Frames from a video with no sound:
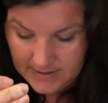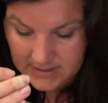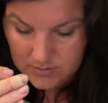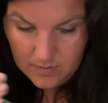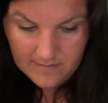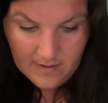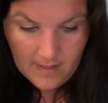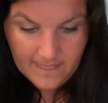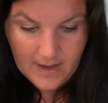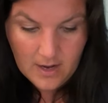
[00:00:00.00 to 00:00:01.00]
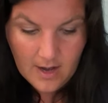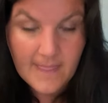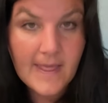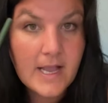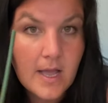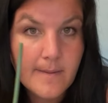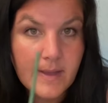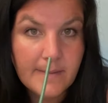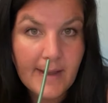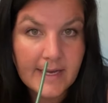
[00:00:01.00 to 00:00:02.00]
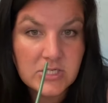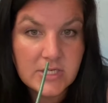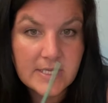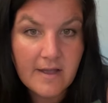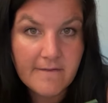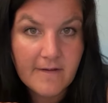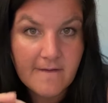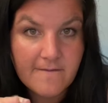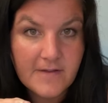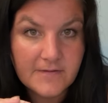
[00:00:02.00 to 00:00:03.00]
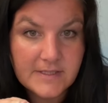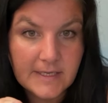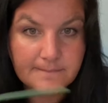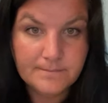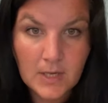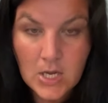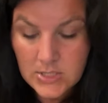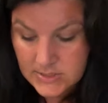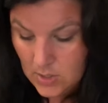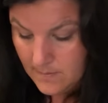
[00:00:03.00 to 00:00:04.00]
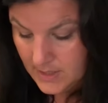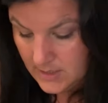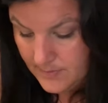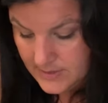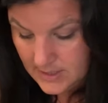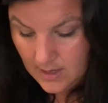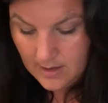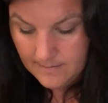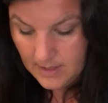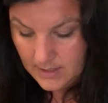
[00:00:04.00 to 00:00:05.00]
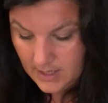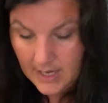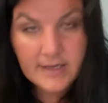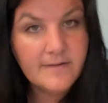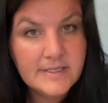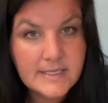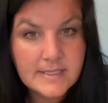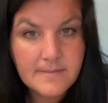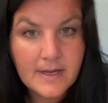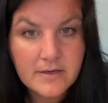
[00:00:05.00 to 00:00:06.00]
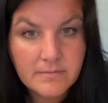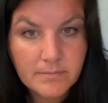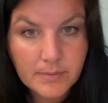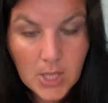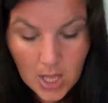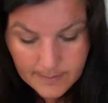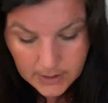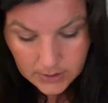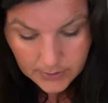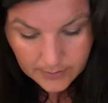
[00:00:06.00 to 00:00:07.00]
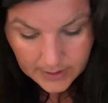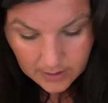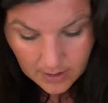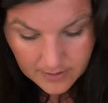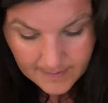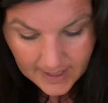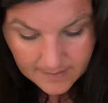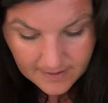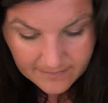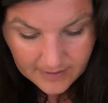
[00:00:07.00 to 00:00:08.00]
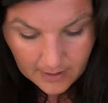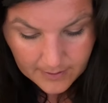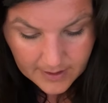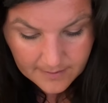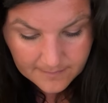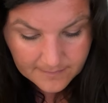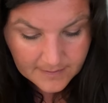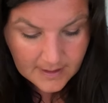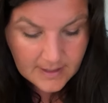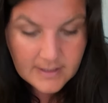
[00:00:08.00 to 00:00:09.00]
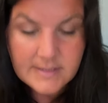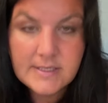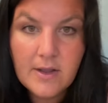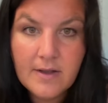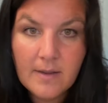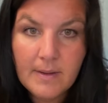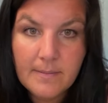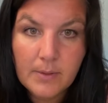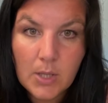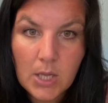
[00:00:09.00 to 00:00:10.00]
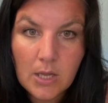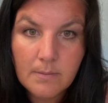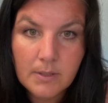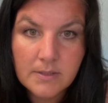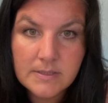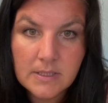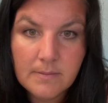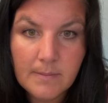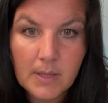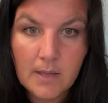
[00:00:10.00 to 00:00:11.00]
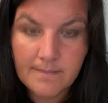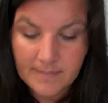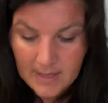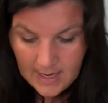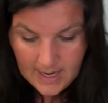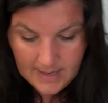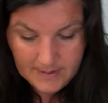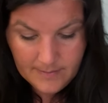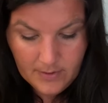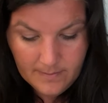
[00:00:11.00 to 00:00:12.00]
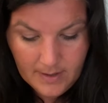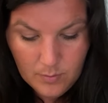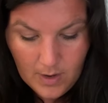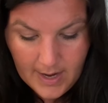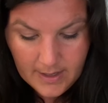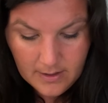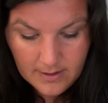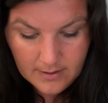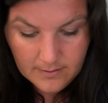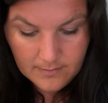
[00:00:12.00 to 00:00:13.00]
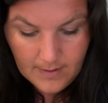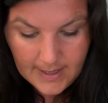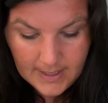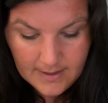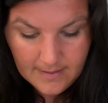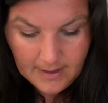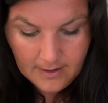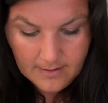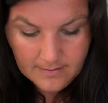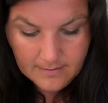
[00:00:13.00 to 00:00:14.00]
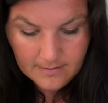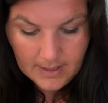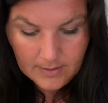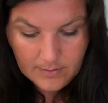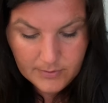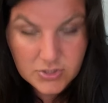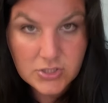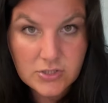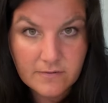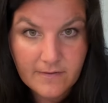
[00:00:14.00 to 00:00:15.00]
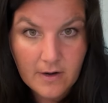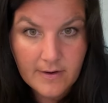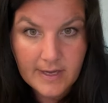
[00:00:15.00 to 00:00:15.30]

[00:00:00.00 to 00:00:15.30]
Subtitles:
this is what we've got there, and they come in packages of 50. So I'm gonna put a kind of a decent amount of blob of glue here on the back of my flower. So I got my blob, see my blob? And I'm gonna put my wire right in there. I don't want to push it too far